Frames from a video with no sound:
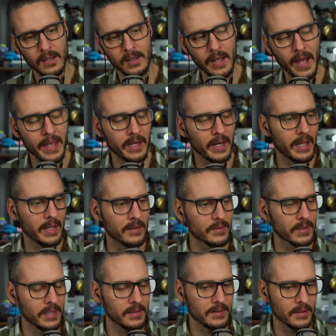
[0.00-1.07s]
I, I don't
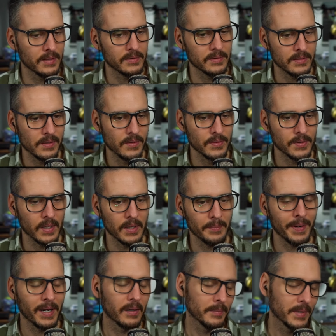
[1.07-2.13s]
need to, to use all that
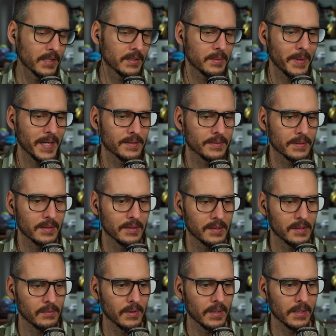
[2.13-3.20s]
power, but it depends.
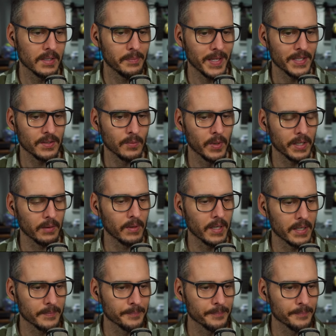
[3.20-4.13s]
It really depends on what you're running.